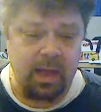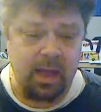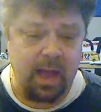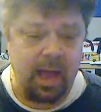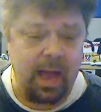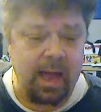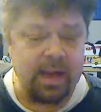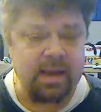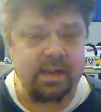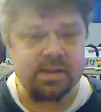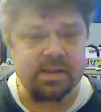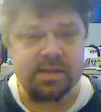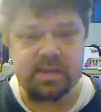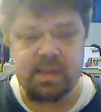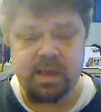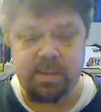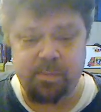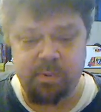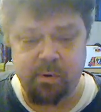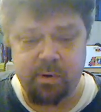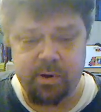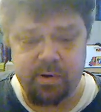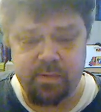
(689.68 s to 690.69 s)
I can see
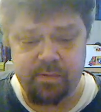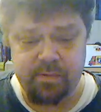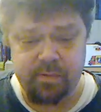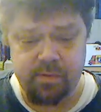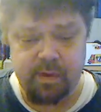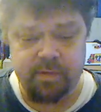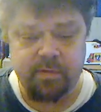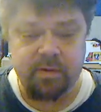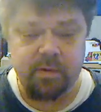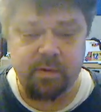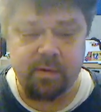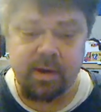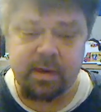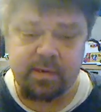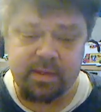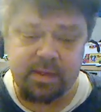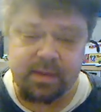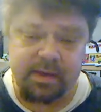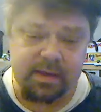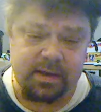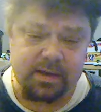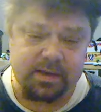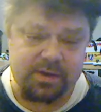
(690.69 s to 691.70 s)
that point of view, even though I
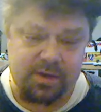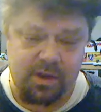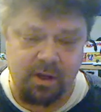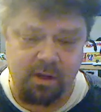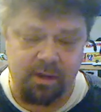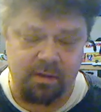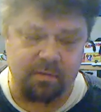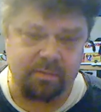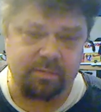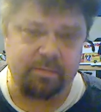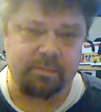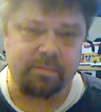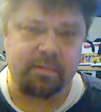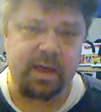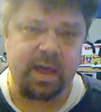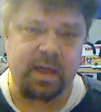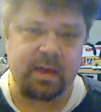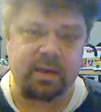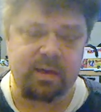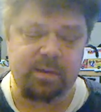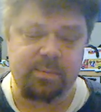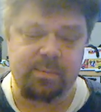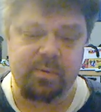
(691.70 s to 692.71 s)
think it's all
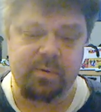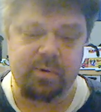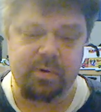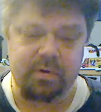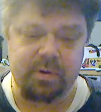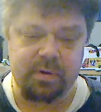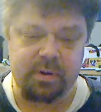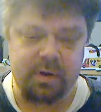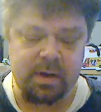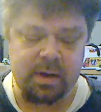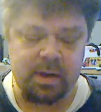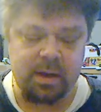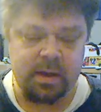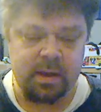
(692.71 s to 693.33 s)
vitally important.